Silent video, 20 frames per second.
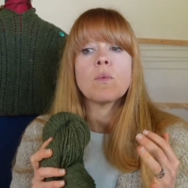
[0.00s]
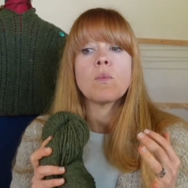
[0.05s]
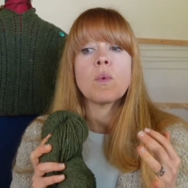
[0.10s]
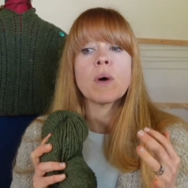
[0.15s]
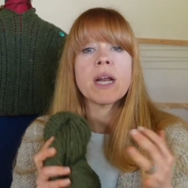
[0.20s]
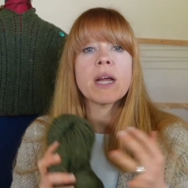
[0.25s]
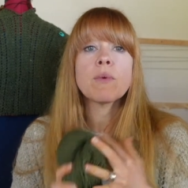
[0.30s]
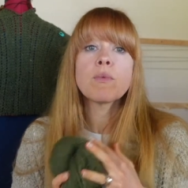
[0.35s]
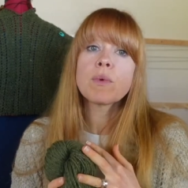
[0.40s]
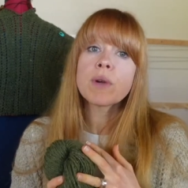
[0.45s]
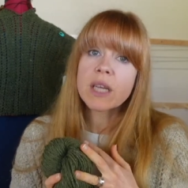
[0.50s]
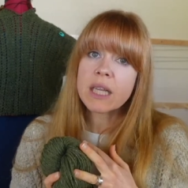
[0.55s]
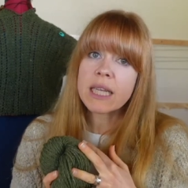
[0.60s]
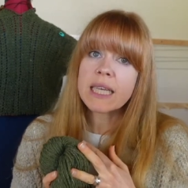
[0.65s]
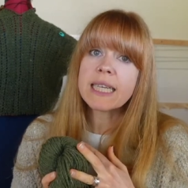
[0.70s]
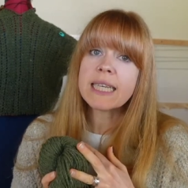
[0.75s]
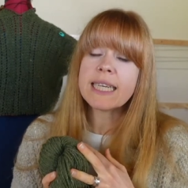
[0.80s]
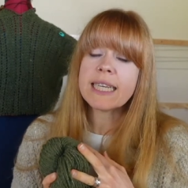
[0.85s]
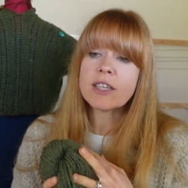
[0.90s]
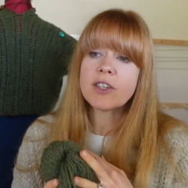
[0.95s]
What I
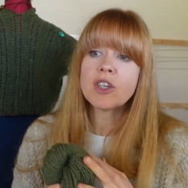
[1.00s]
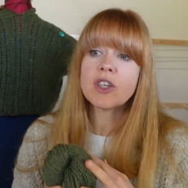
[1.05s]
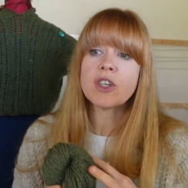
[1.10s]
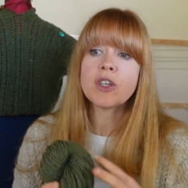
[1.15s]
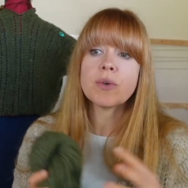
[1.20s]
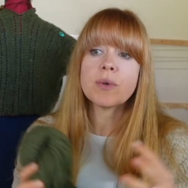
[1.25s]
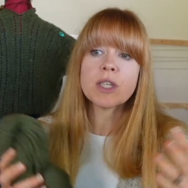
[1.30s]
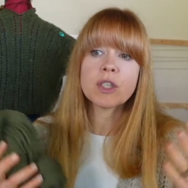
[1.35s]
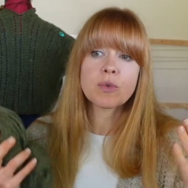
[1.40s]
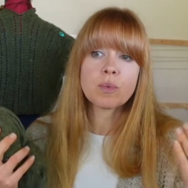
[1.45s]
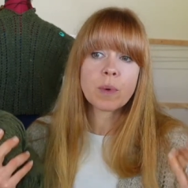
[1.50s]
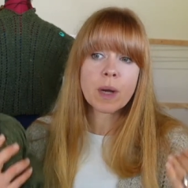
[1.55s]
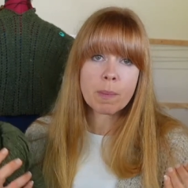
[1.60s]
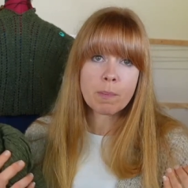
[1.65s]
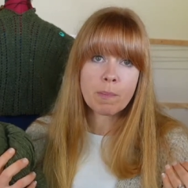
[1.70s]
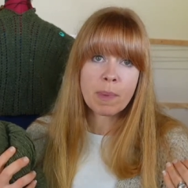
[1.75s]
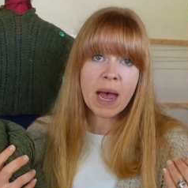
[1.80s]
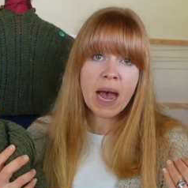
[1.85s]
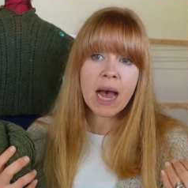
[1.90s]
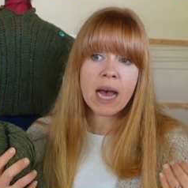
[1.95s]
really need to do is
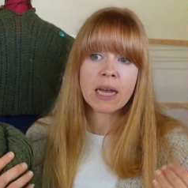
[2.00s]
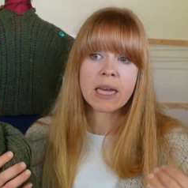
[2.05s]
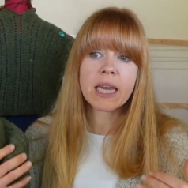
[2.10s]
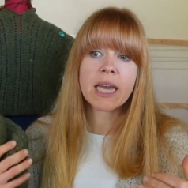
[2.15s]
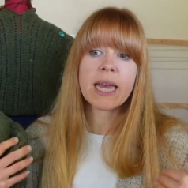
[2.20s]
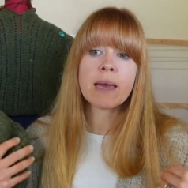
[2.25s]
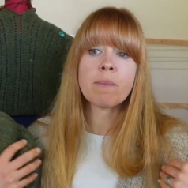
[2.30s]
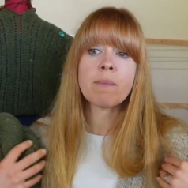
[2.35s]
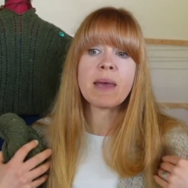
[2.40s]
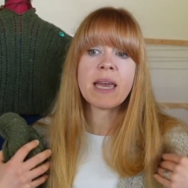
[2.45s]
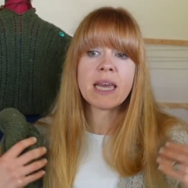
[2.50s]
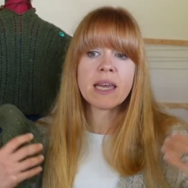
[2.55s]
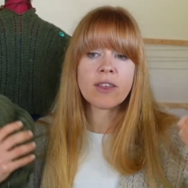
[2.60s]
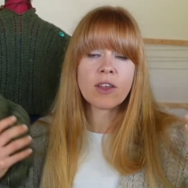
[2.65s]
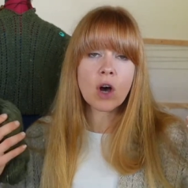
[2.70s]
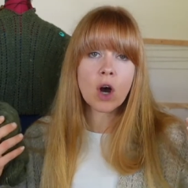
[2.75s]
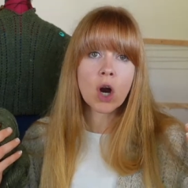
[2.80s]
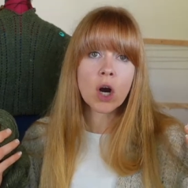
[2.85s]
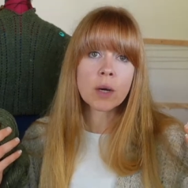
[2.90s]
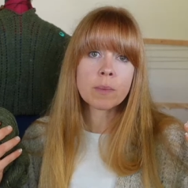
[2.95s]
rip back and make
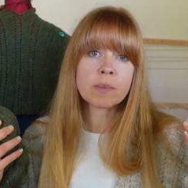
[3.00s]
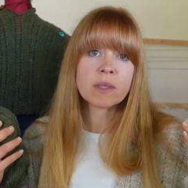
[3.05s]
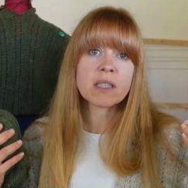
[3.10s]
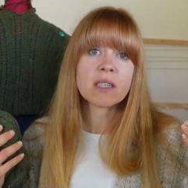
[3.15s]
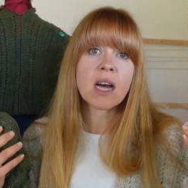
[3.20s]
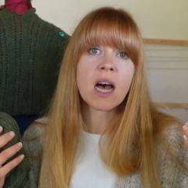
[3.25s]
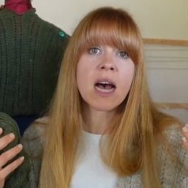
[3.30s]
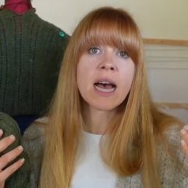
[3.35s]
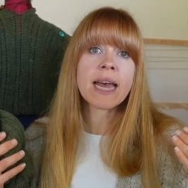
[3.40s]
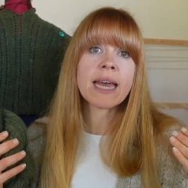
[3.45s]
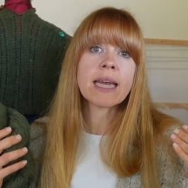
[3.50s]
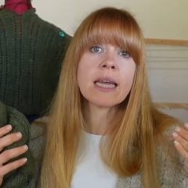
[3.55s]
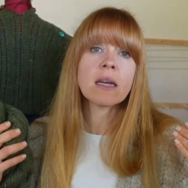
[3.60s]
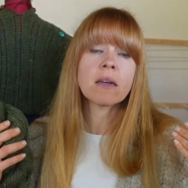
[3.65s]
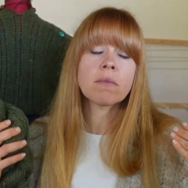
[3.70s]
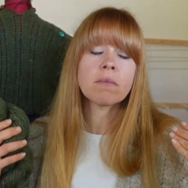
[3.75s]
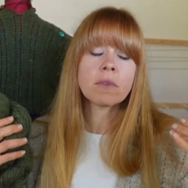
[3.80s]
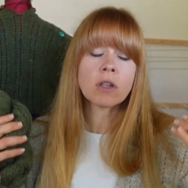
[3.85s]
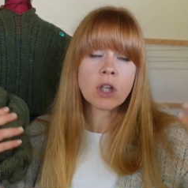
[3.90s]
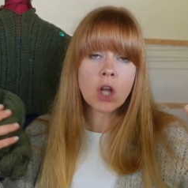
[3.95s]
the arm sky